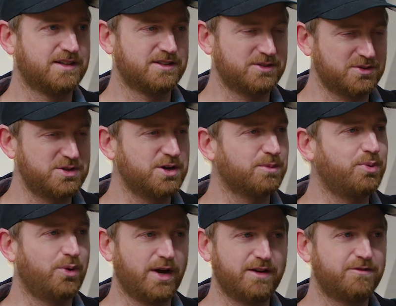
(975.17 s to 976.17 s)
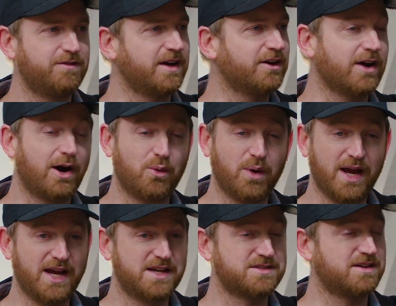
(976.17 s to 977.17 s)
So to your point, figure out
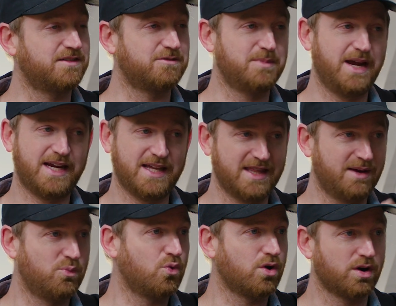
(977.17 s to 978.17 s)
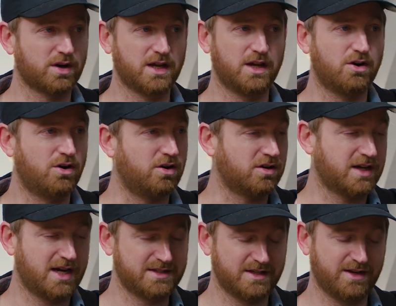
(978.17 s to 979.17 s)
ways of making them work in all kinds of